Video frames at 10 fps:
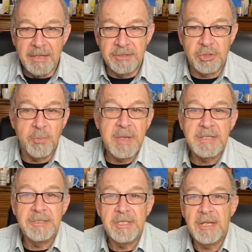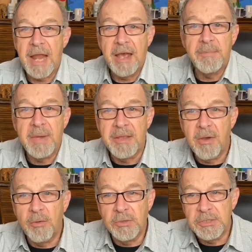so being sent out by the
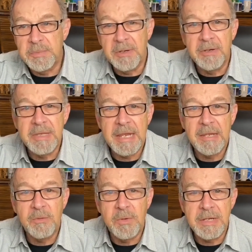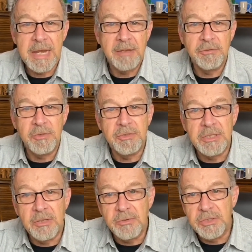Holy Spirit, they went down to
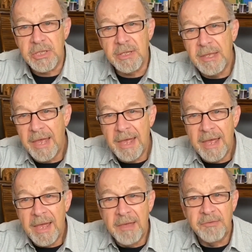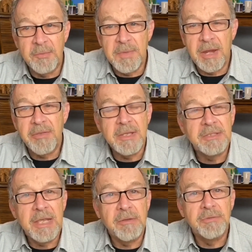Seleucia. From there they
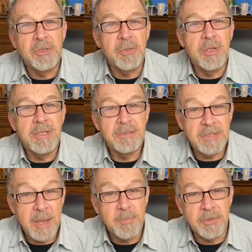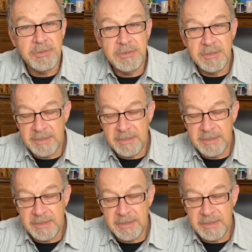sailed to Cyprus,